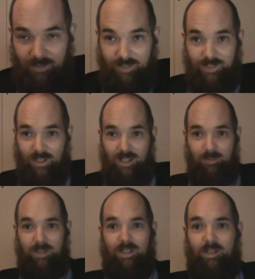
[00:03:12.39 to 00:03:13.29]
the
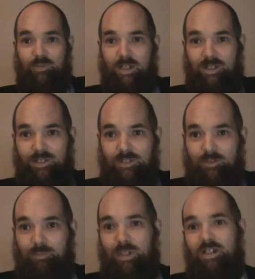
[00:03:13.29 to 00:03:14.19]
same, NFS is
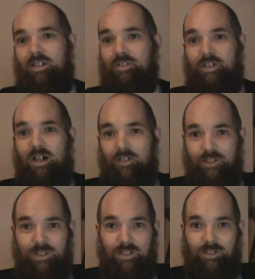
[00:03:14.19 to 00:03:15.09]
repeatedly
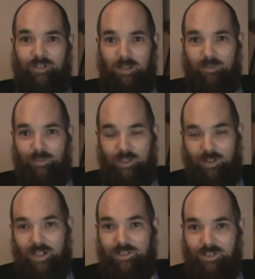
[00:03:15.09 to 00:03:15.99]
always getting in trouble for
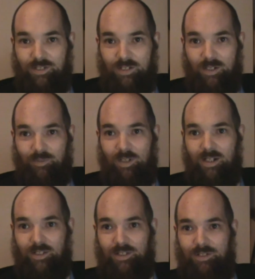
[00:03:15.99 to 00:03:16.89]
crazy stuff
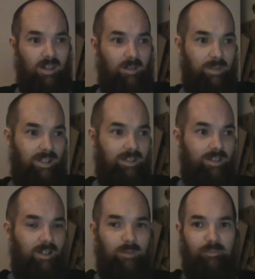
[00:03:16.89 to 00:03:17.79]
like this. I mean,
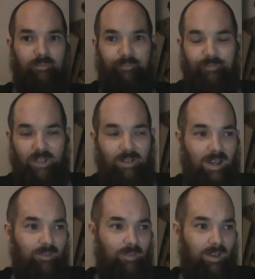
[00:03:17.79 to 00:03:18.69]
they
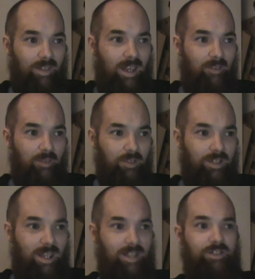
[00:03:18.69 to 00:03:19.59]
have a really
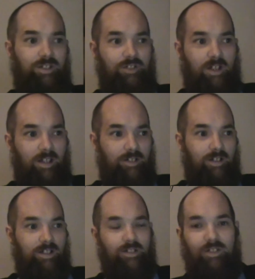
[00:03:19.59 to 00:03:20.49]
nasty track
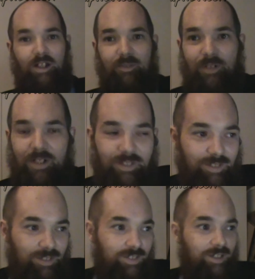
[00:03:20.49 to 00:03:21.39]
record. Like, for
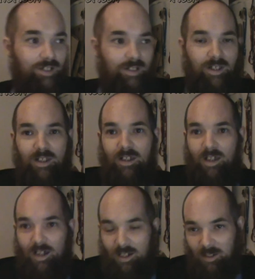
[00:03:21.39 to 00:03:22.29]
instance, here
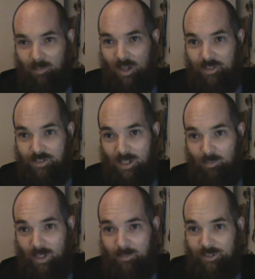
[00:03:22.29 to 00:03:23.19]
on the
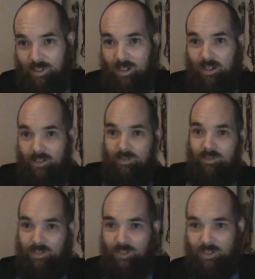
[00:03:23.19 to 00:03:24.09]
same website,
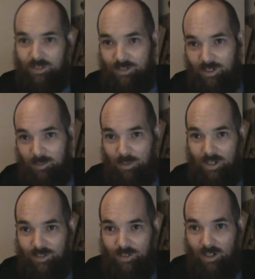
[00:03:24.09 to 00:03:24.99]
the
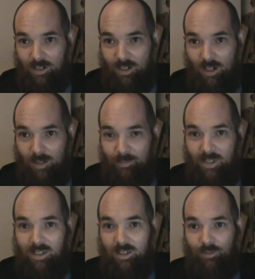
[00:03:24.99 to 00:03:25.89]
JohnsonCityPress.com,
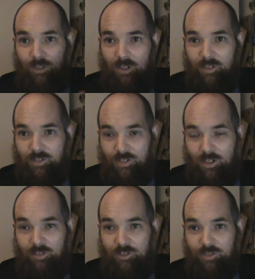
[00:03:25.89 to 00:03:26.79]
if you go to their
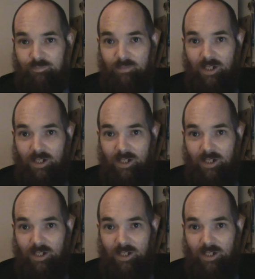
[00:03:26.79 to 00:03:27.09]
search